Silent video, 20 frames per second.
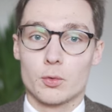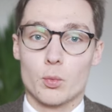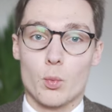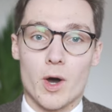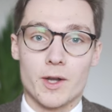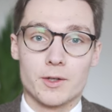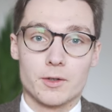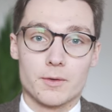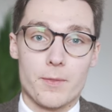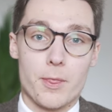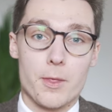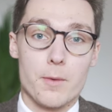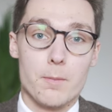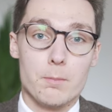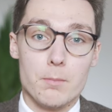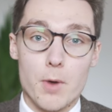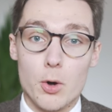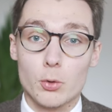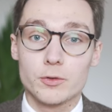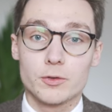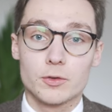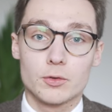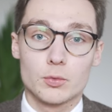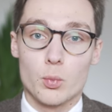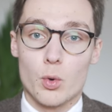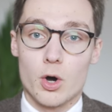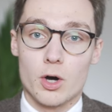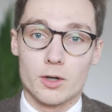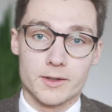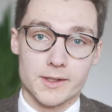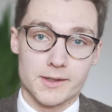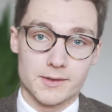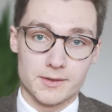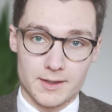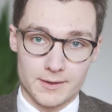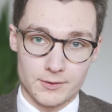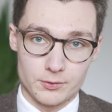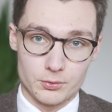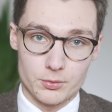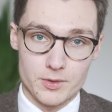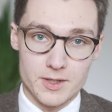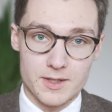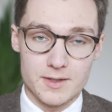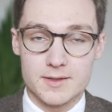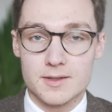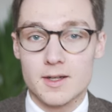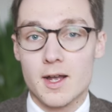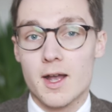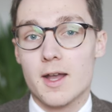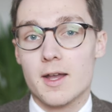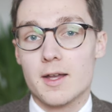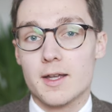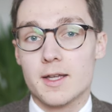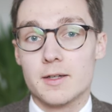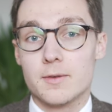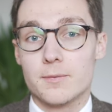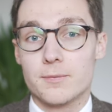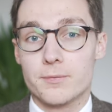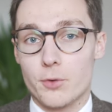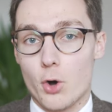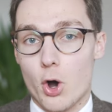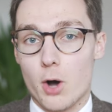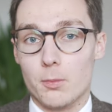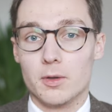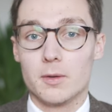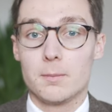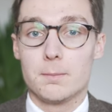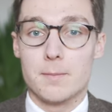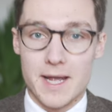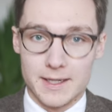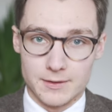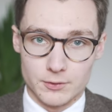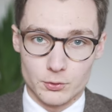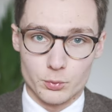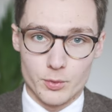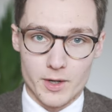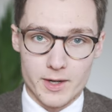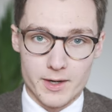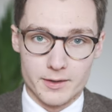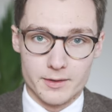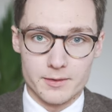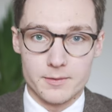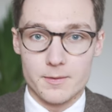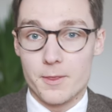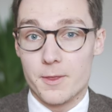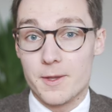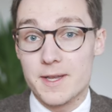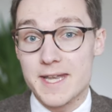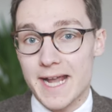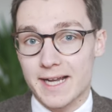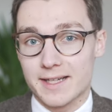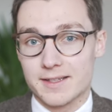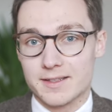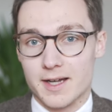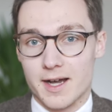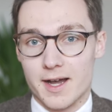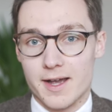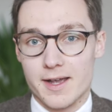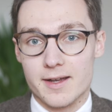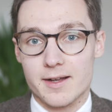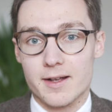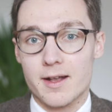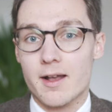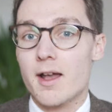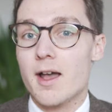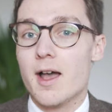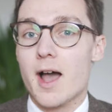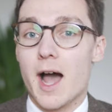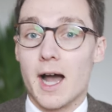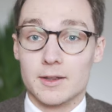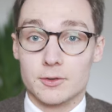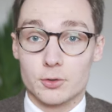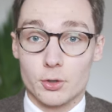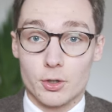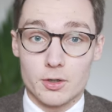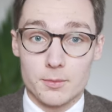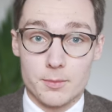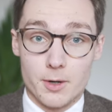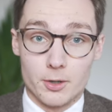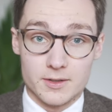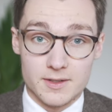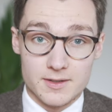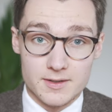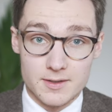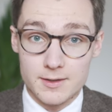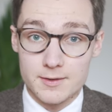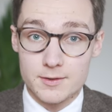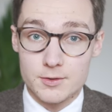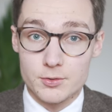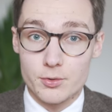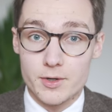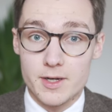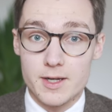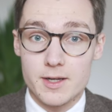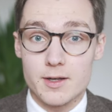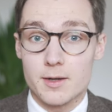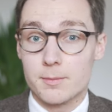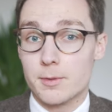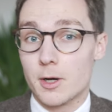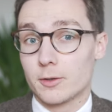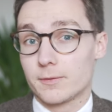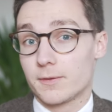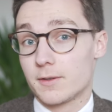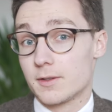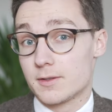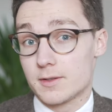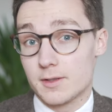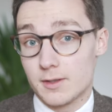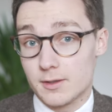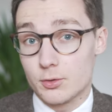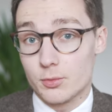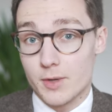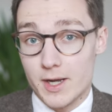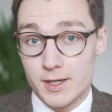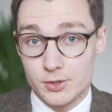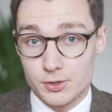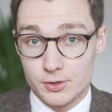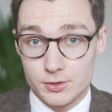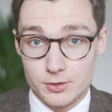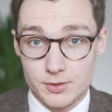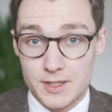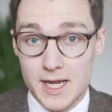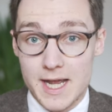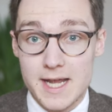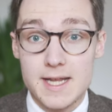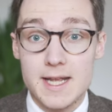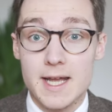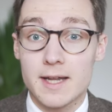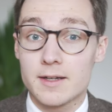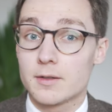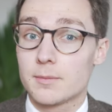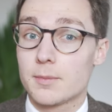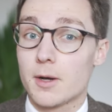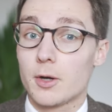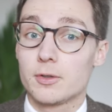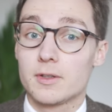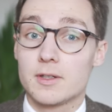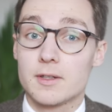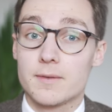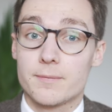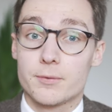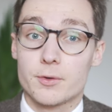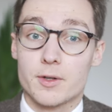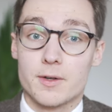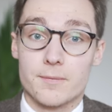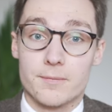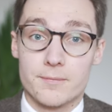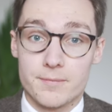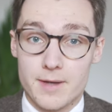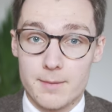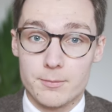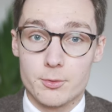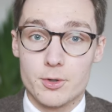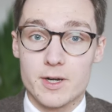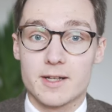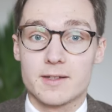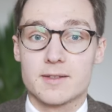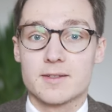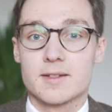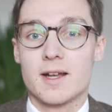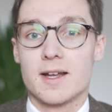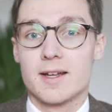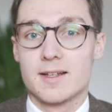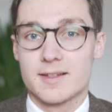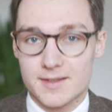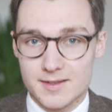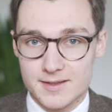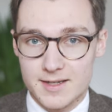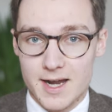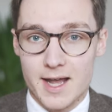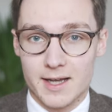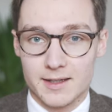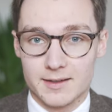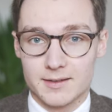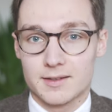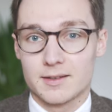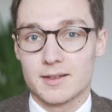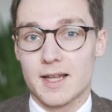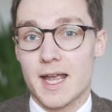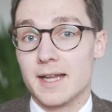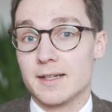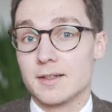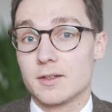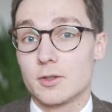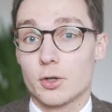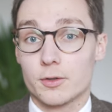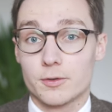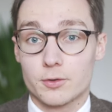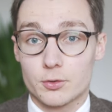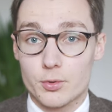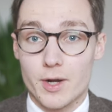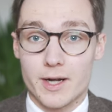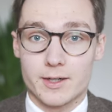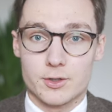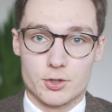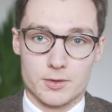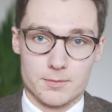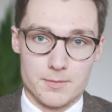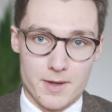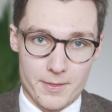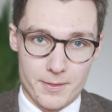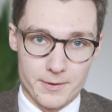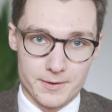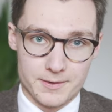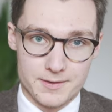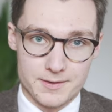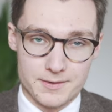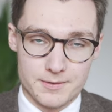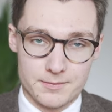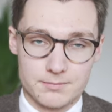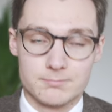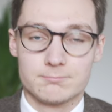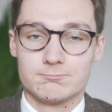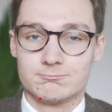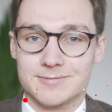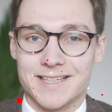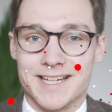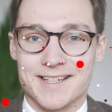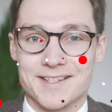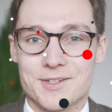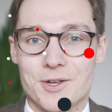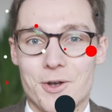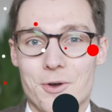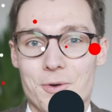on one of the most worn accessories in formal menswear, the necktie. I'll talk about its history, about the situation today, and about different fabrics, styles, and construction methods. Let's